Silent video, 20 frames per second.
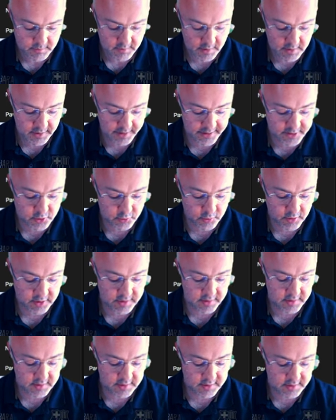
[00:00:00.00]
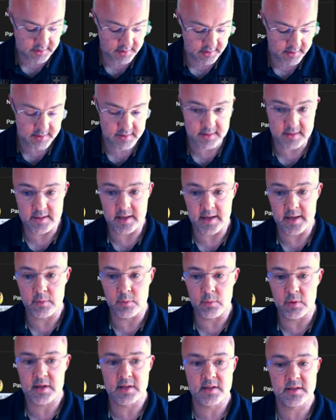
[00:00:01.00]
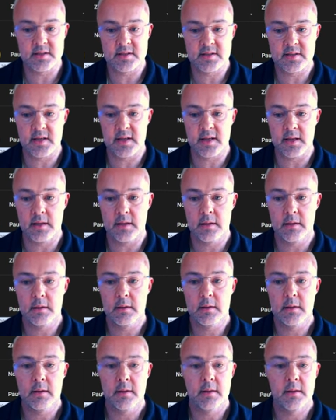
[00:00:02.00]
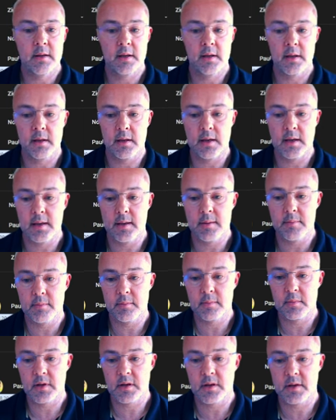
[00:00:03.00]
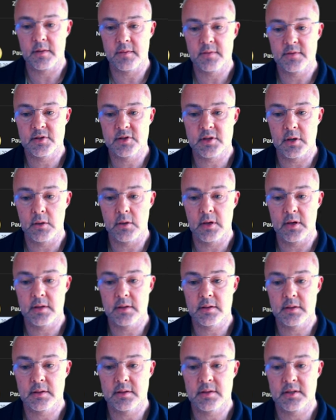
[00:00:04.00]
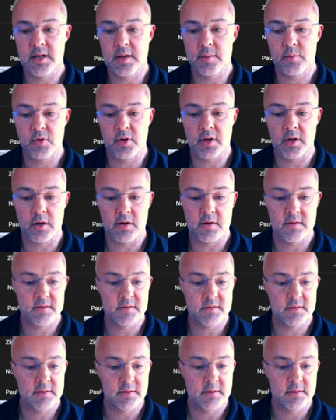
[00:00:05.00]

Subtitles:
later on in the day we can see the kind of solar tapering off.